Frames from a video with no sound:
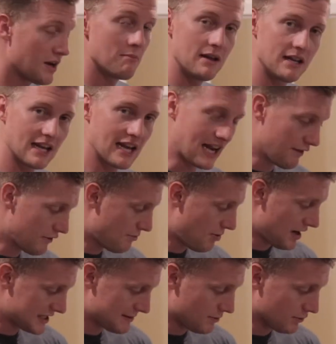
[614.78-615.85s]
to mitigate every
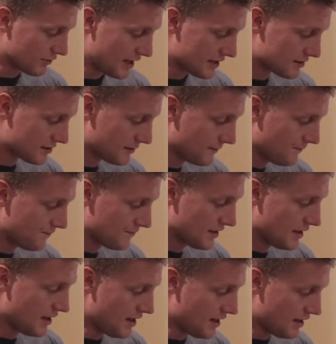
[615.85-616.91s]
possible risk.
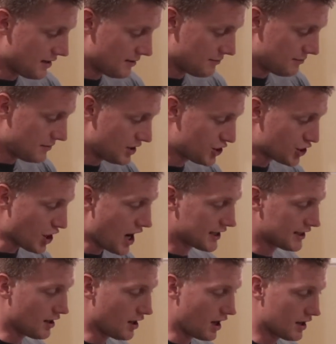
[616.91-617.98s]
Shock
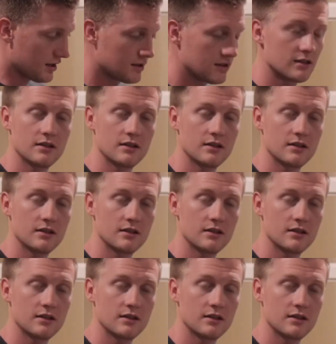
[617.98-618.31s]
and awe.